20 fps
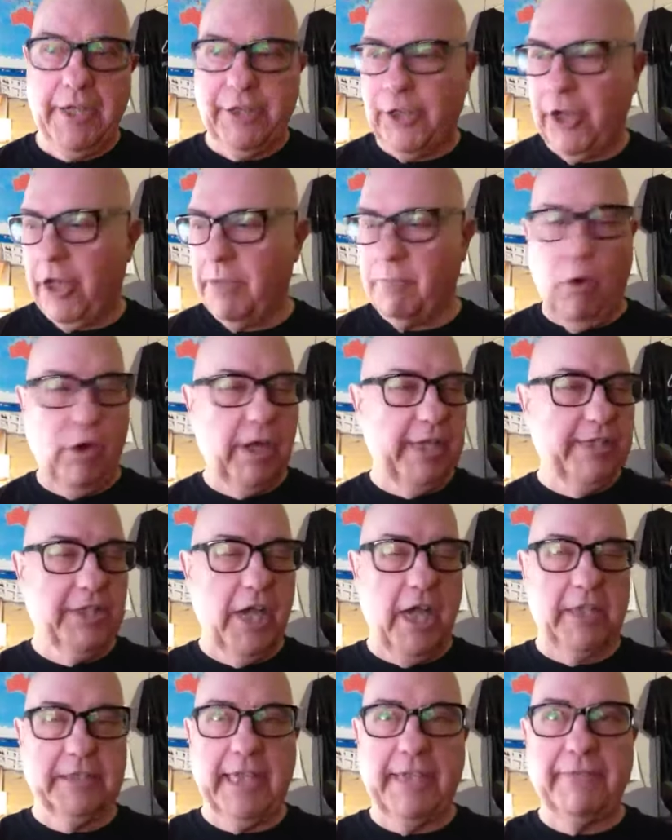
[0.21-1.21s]
Good morning,
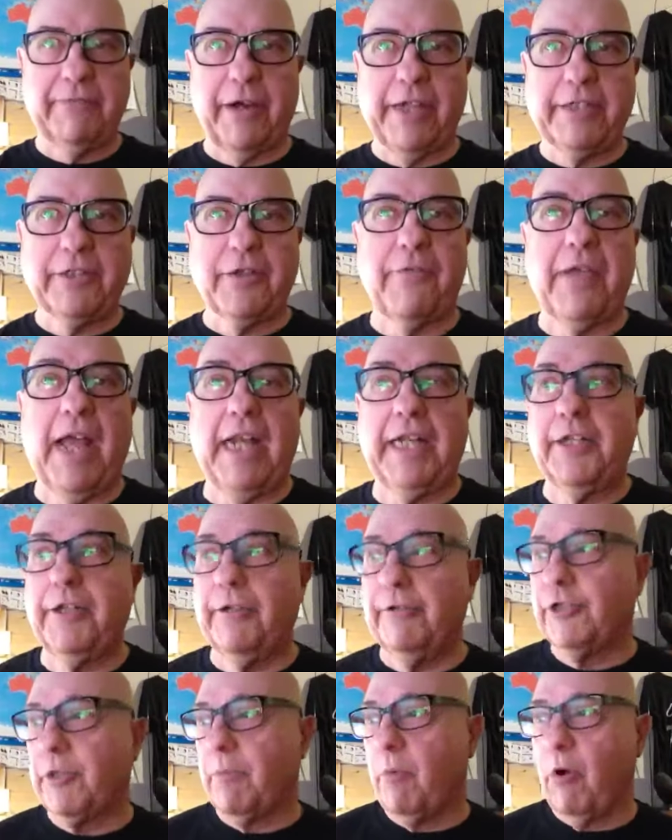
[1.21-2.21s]
Dawn Lane, Fraser Valley
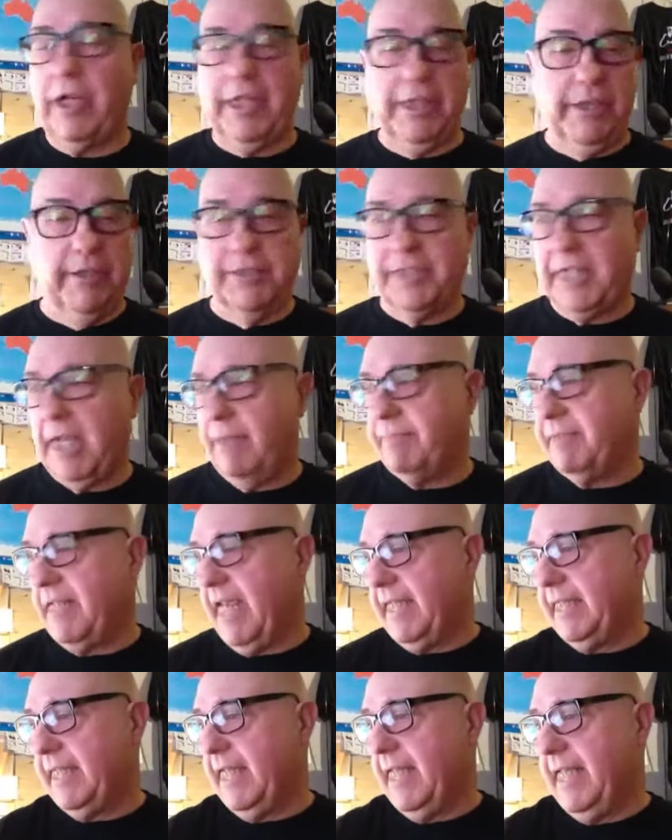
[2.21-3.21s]
News, your morning news
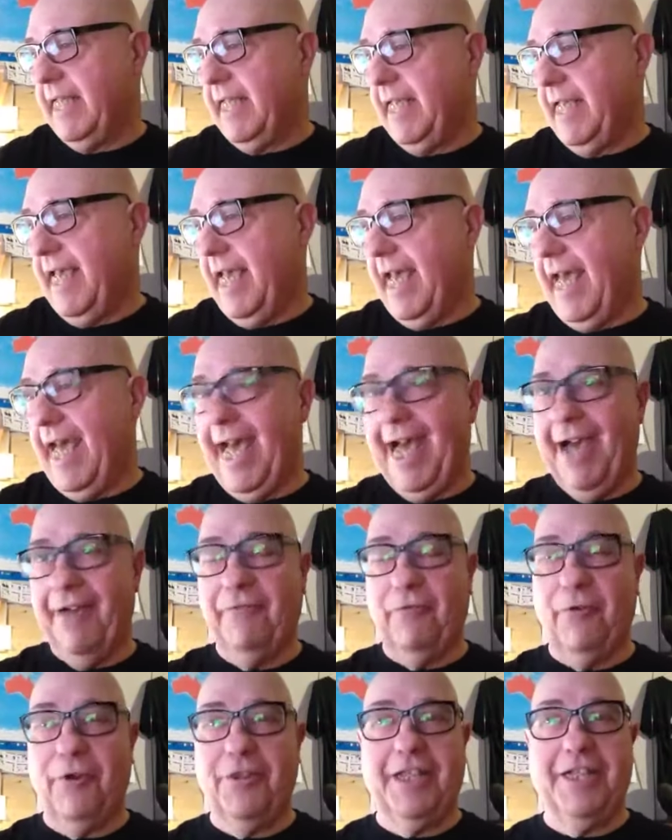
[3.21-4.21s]
update
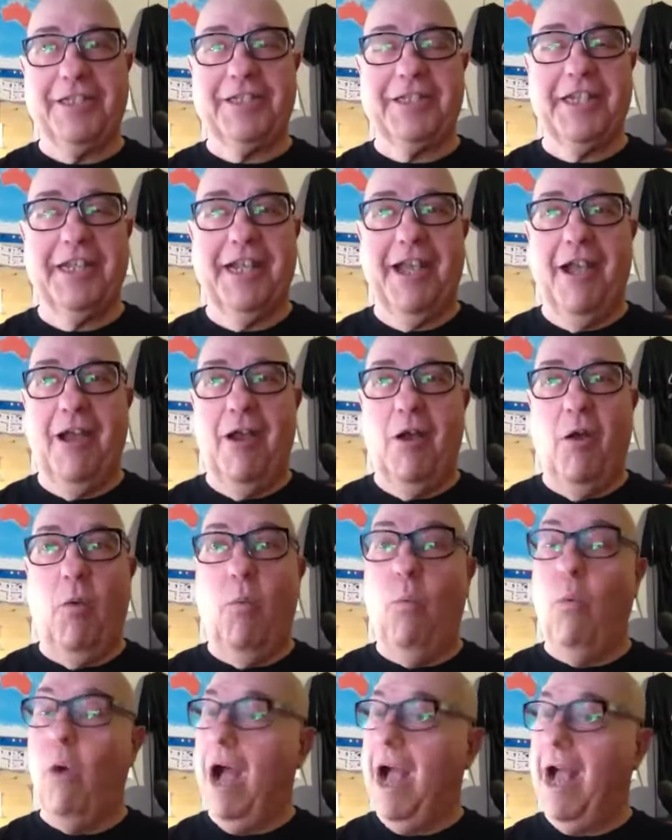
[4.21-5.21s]
for this
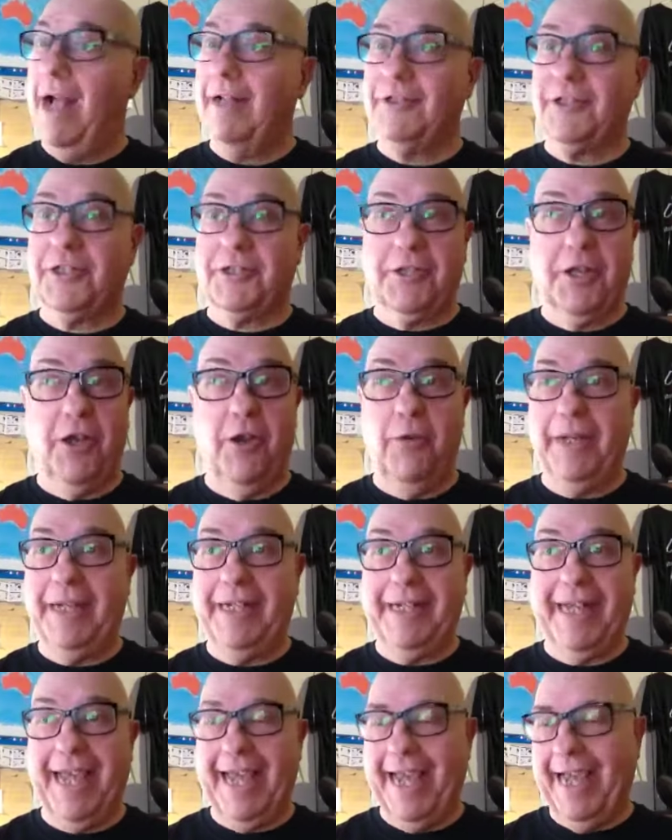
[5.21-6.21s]
wild,
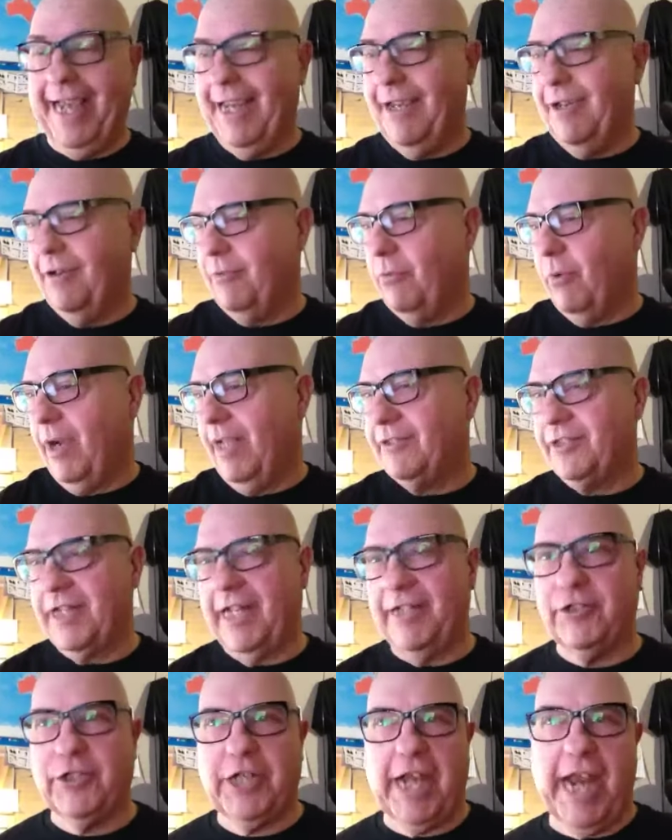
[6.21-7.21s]
snowy day,
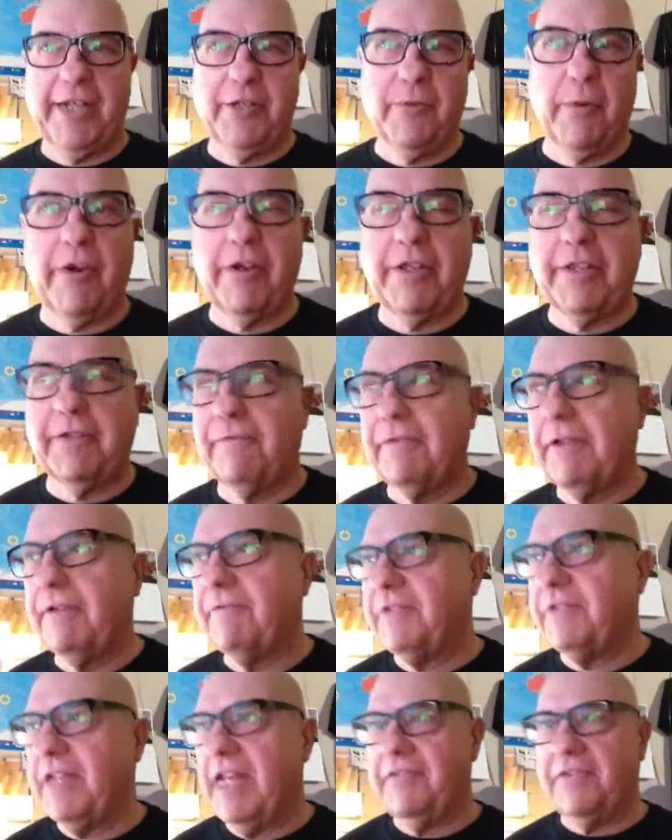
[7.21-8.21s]
Wednesday, January the
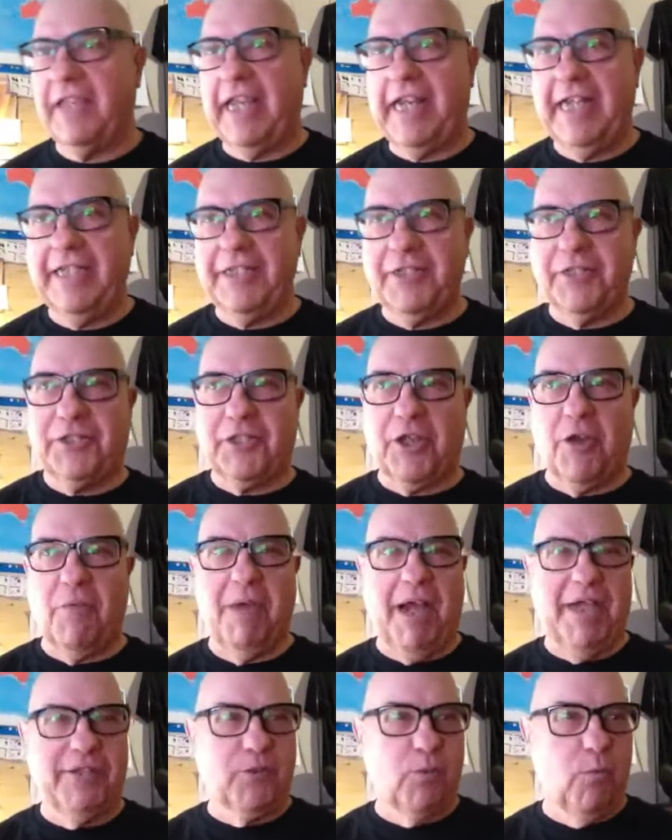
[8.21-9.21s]
15th. It isn't so
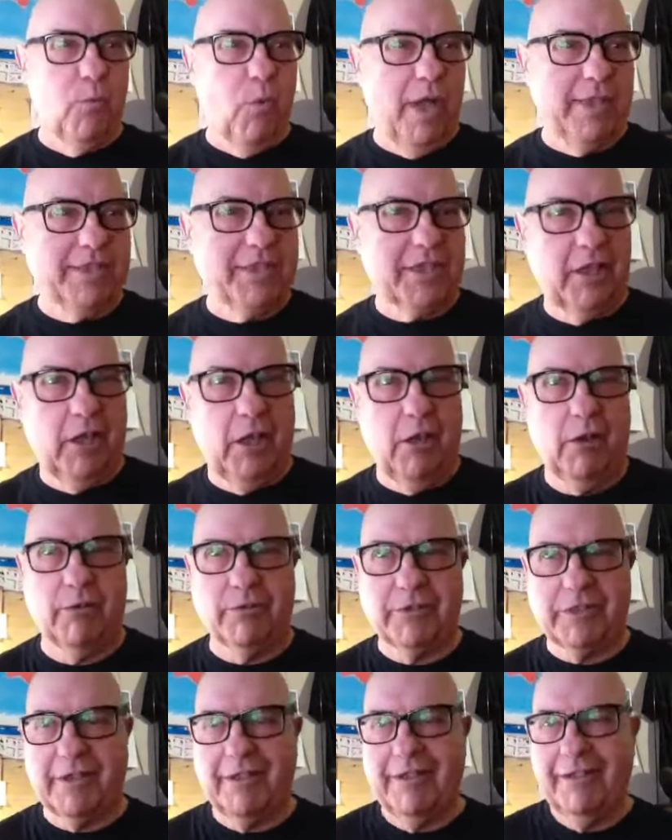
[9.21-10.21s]
much what's
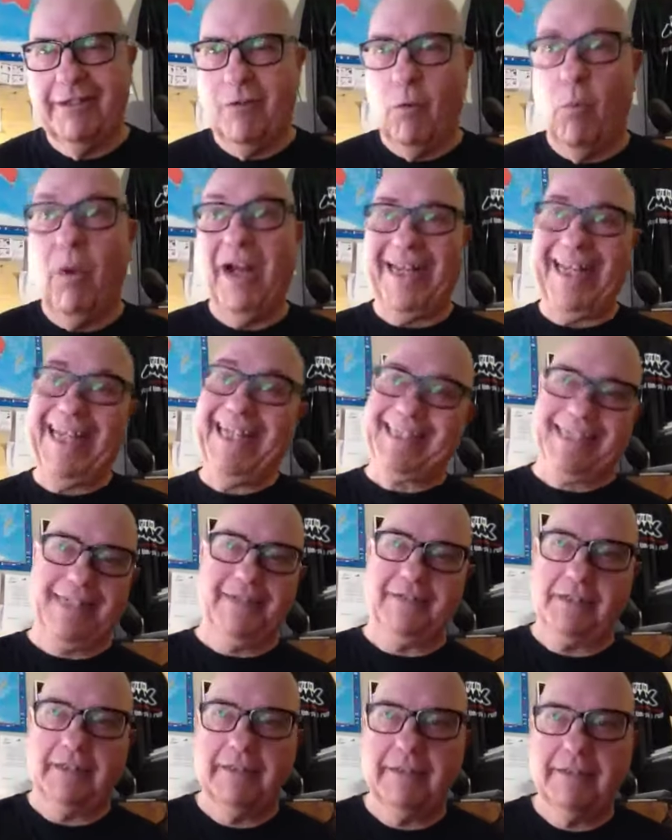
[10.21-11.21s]
closed, what
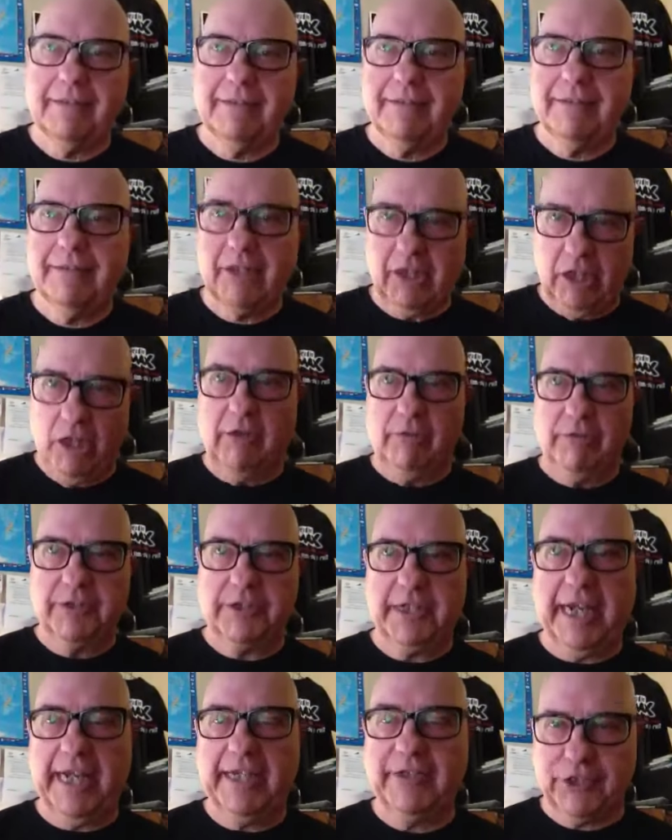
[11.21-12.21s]
isn't
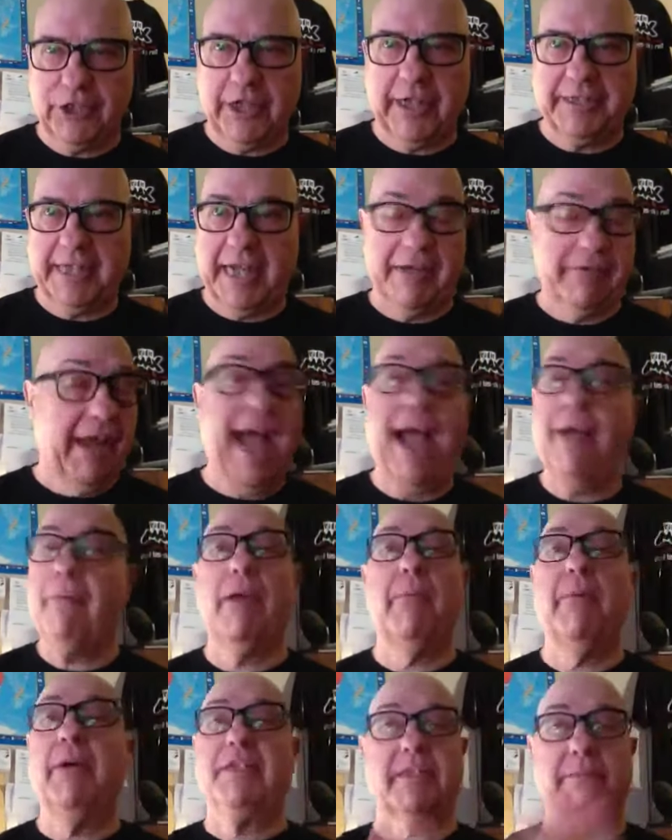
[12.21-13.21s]
closed and shut down.
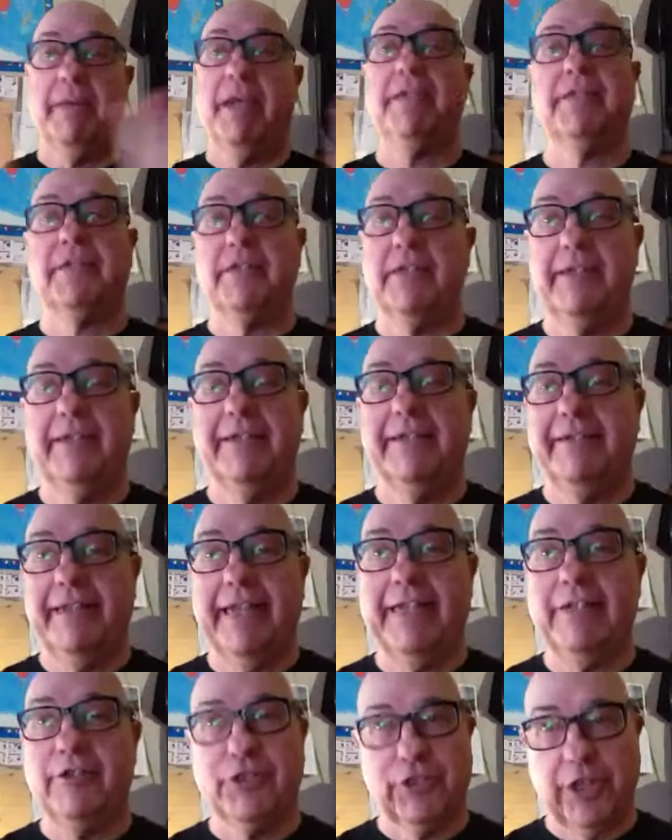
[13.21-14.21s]
Highway 1's a mess,
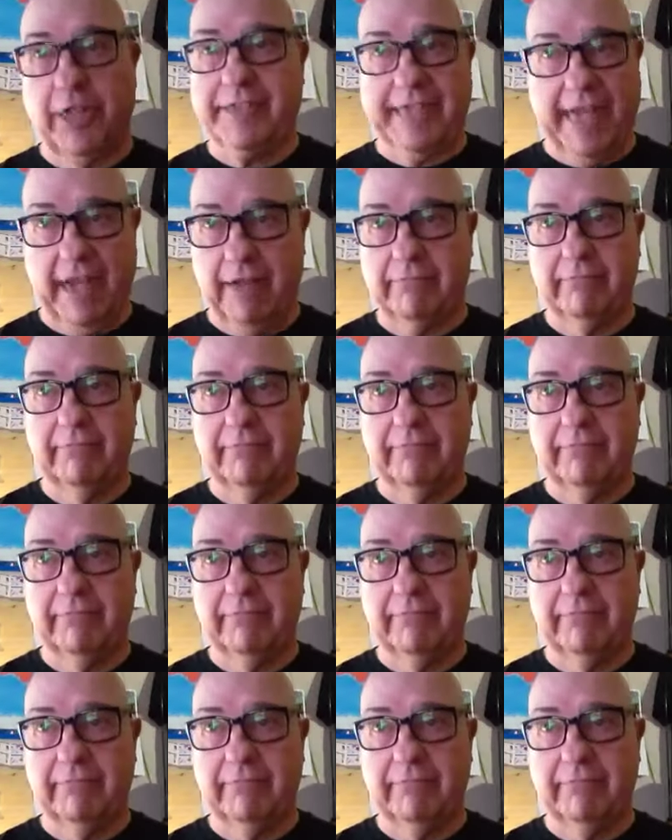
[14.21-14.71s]
it is shut down.